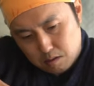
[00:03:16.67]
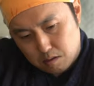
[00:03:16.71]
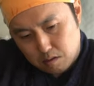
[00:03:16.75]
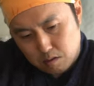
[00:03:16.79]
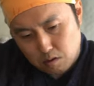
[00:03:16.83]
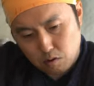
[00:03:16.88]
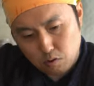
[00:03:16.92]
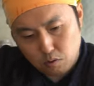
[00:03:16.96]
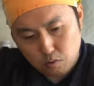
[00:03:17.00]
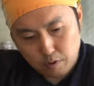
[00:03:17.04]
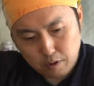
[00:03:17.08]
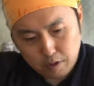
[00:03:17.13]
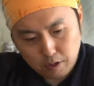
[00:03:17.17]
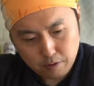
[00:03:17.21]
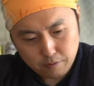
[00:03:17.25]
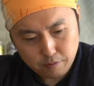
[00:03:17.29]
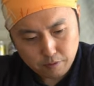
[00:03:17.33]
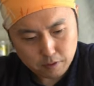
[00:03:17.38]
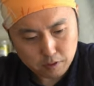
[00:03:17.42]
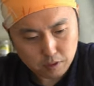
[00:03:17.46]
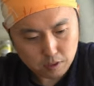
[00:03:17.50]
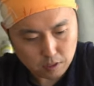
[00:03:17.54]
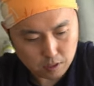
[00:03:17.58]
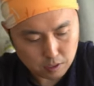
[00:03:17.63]
So
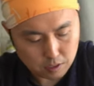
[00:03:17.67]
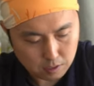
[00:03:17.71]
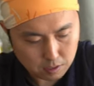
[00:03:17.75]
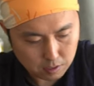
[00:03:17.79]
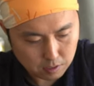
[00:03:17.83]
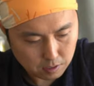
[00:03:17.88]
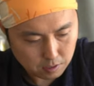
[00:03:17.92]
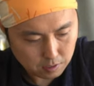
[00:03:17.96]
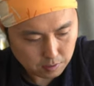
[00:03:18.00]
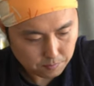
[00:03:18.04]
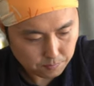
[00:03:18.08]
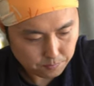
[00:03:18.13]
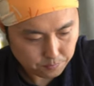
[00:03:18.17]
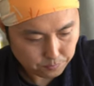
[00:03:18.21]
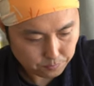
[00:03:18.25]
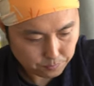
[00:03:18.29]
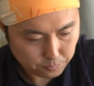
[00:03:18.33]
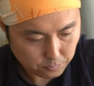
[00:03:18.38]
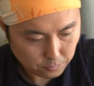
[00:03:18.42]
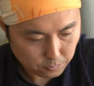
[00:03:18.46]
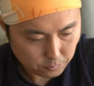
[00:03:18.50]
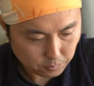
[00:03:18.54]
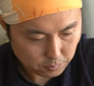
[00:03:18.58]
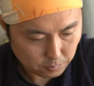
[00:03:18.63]
everything
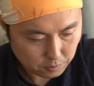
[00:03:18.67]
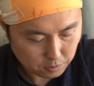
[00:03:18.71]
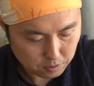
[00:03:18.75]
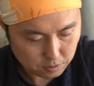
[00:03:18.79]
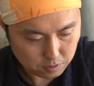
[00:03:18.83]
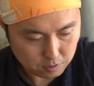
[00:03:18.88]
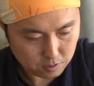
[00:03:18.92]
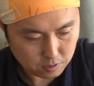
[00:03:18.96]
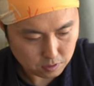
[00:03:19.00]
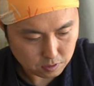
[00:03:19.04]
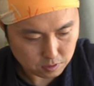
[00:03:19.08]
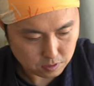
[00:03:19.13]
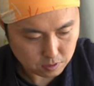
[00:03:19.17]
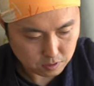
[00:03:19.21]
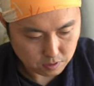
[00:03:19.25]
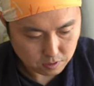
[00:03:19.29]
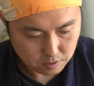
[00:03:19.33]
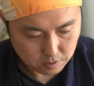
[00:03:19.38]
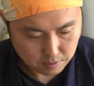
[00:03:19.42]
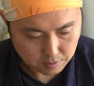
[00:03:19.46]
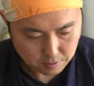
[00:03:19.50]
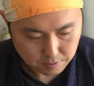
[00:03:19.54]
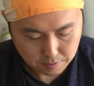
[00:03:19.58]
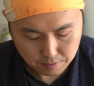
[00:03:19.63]
is just
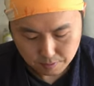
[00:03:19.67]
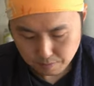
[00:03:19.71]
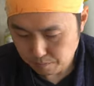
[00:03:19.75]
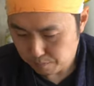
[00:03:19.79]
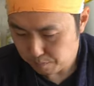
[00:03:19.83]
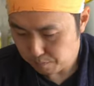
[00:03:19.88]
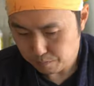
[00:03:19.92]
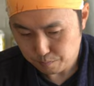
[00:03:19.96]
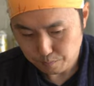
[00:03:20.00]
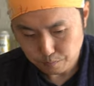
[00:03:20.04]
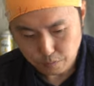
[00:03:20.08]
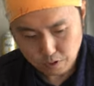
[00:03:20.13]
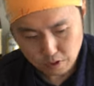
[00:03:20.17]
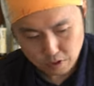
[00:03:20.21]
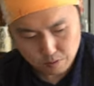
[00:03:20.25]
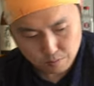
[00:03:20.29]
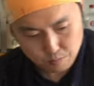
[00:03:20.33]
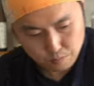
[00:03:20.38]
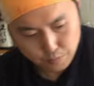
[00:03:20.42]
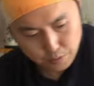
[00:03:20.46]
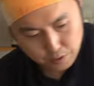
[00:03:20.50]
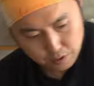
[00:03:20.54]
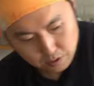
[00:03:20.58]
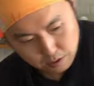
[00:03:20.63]
much
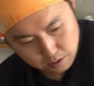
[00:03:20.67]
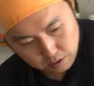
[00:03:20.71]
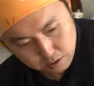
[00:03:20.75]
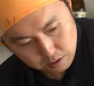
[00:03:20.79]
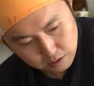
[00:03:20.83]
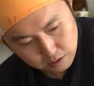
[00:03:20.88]
bigger.